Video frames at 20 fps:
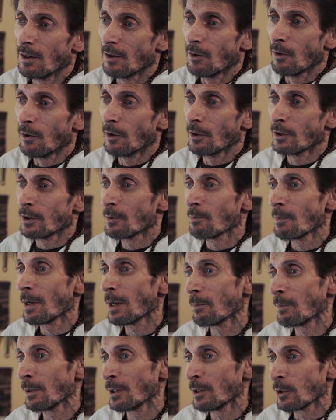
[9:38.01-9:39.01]
or you
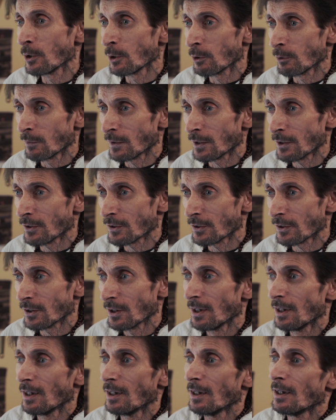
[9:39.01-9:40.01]
may be nervous,
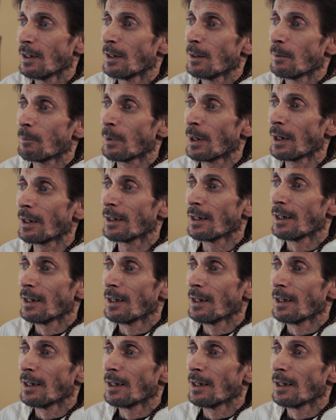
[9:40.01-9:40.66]
but